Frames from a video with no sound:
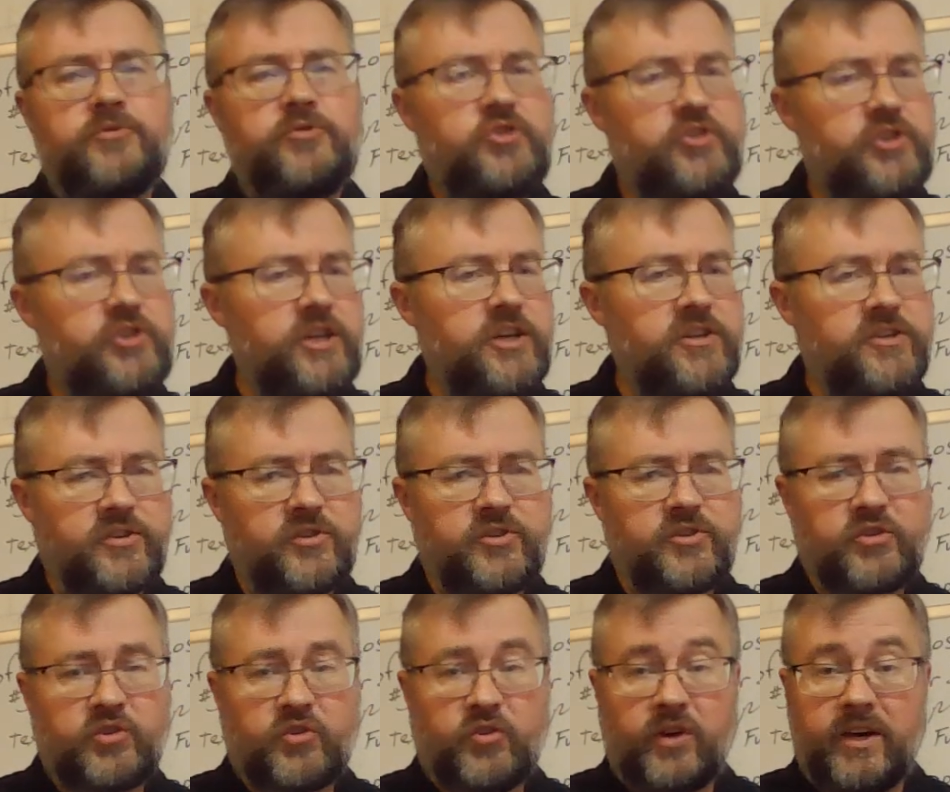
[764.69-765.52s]

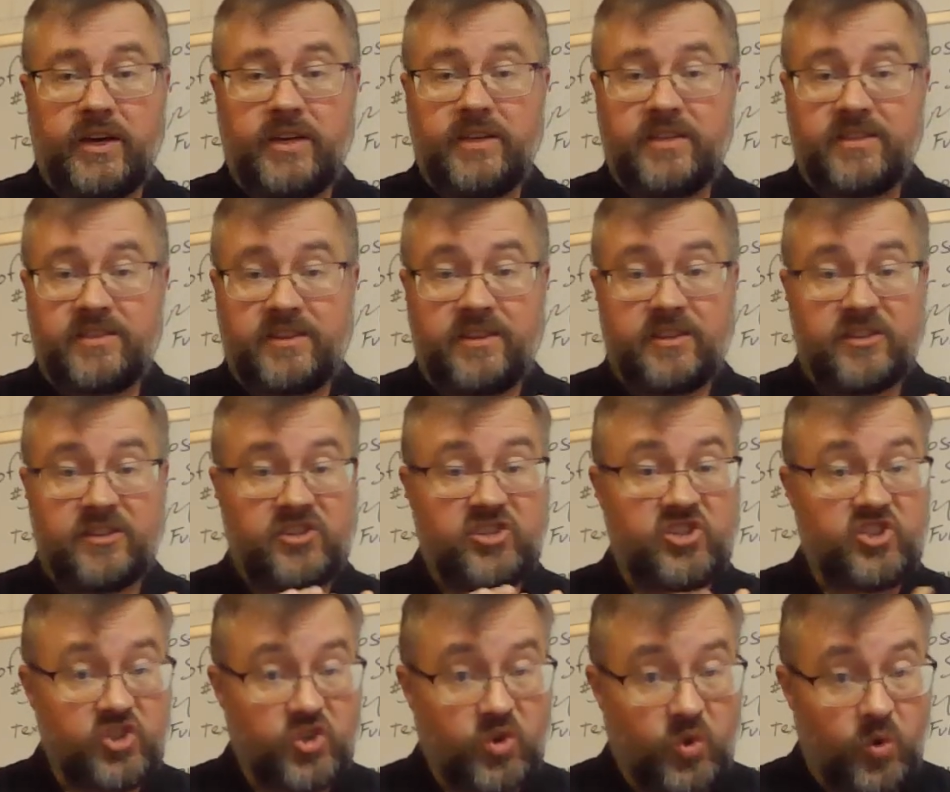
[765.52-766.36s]
Jesus Christ, the
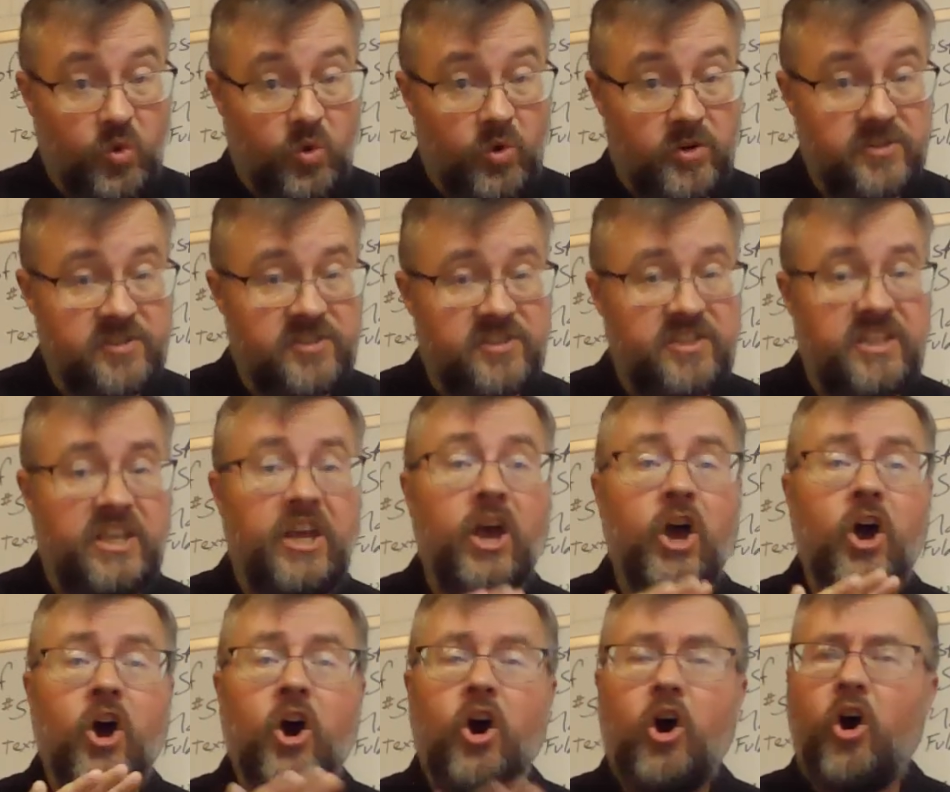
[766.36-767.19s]
source,
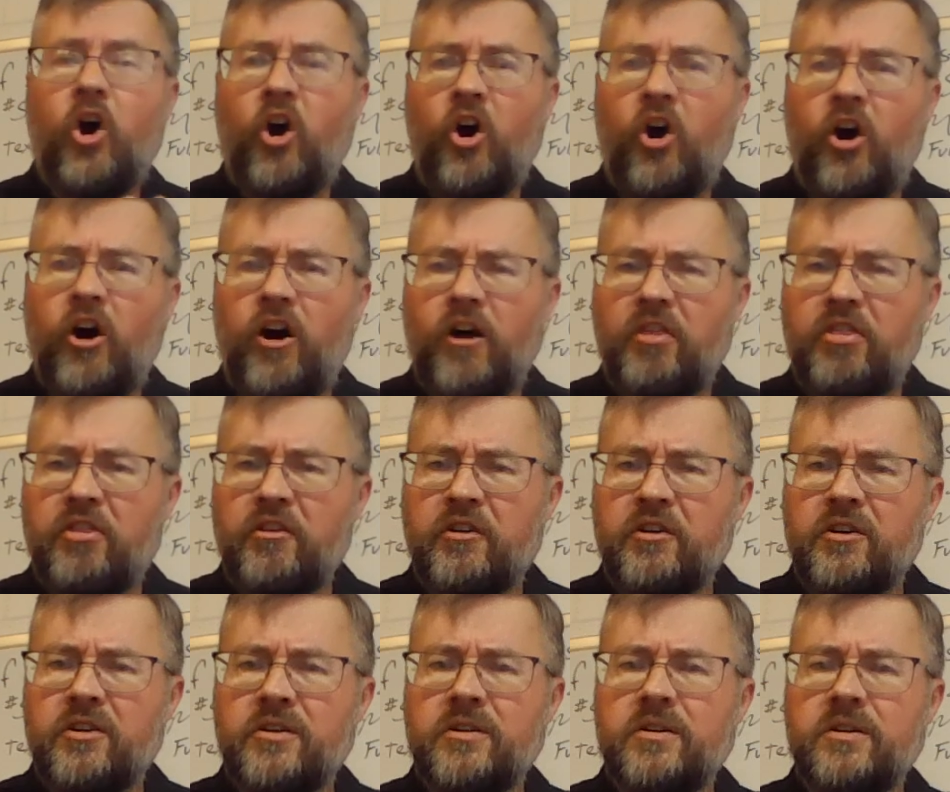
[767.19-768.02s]
the
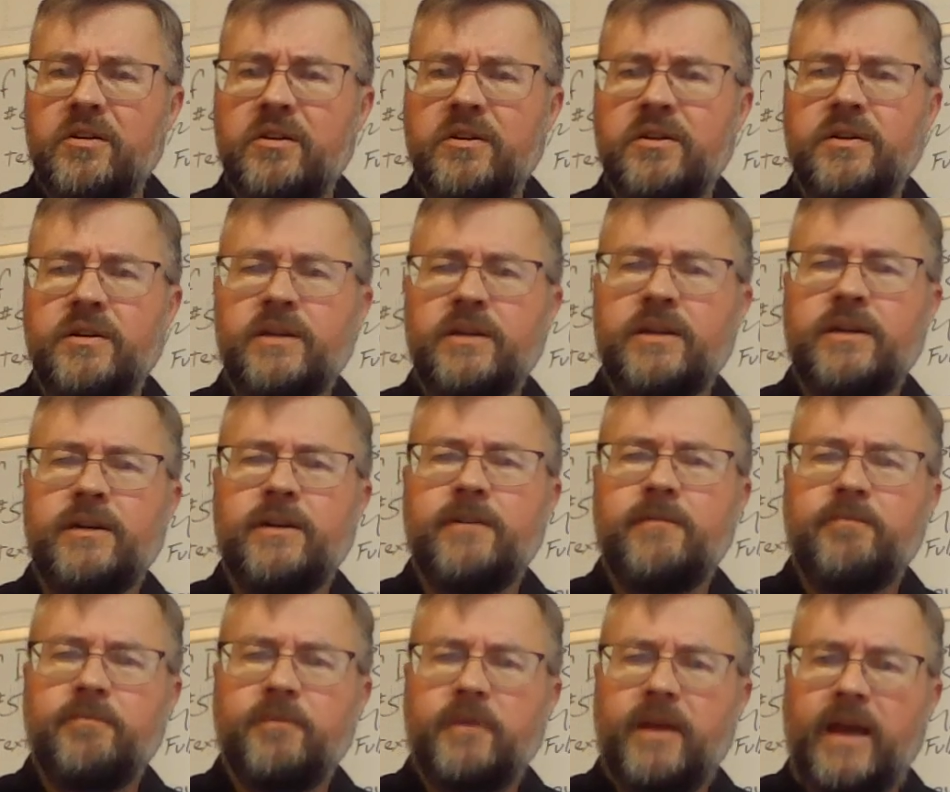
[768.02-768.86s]
author
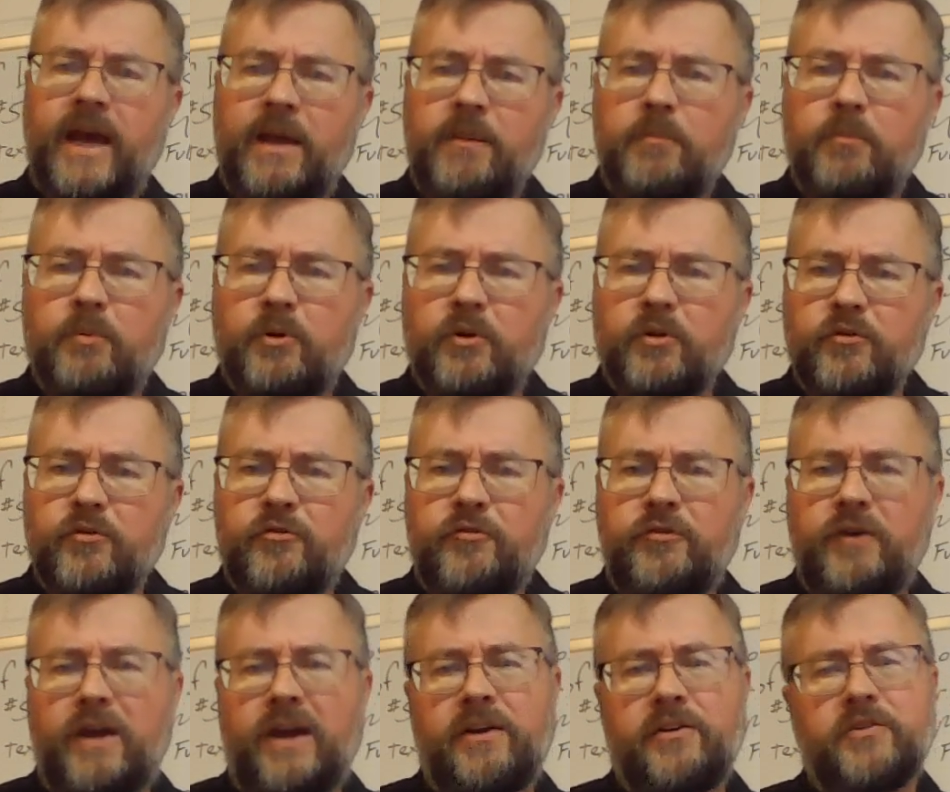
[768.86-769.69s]
and
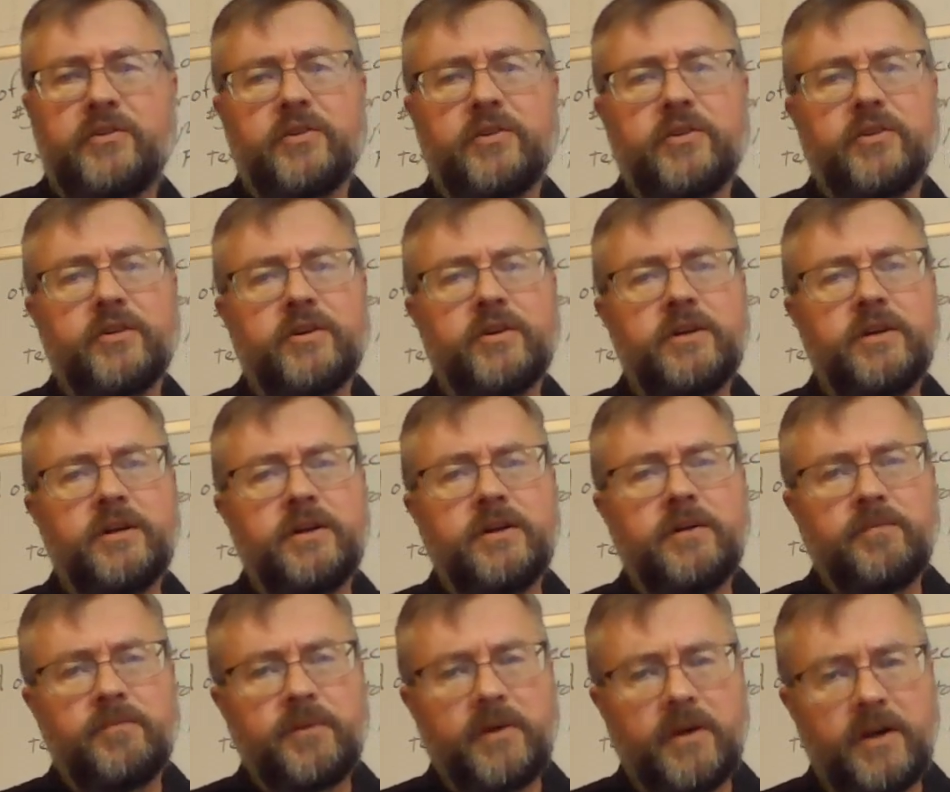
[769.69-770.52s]
perfecter
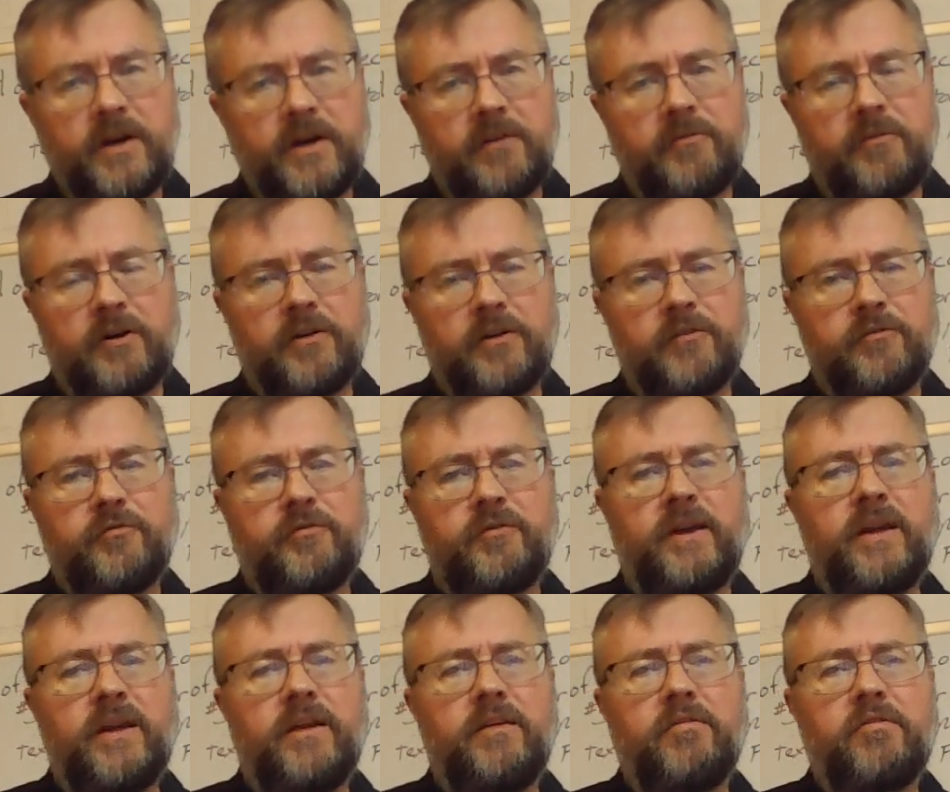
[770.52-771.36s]
of our
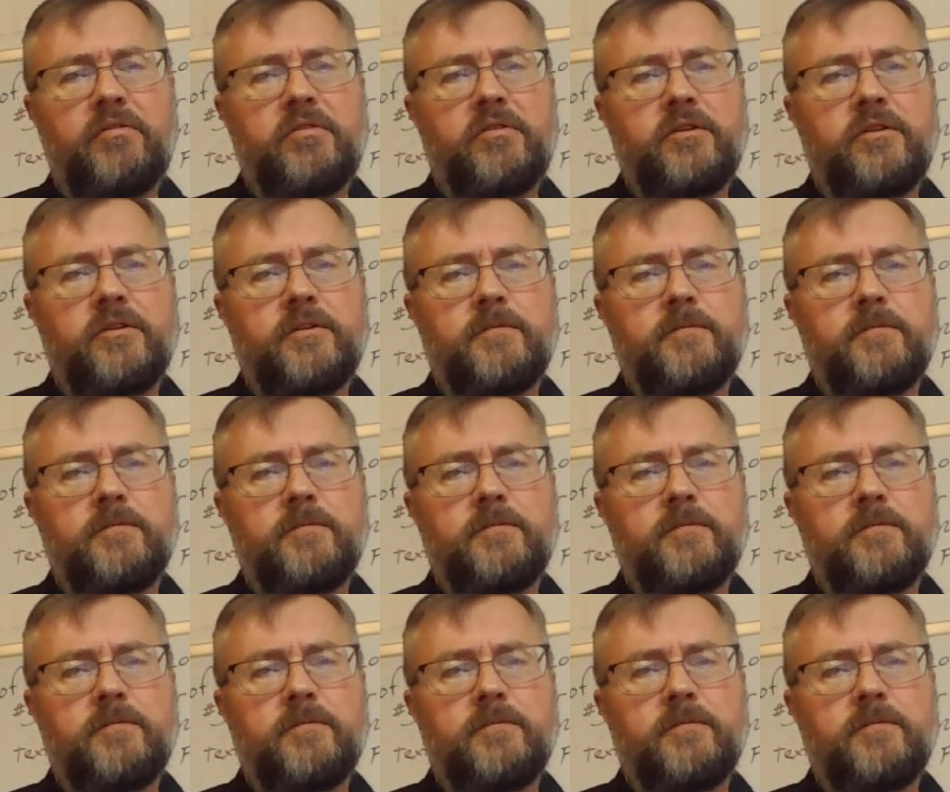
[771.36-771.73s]
faith.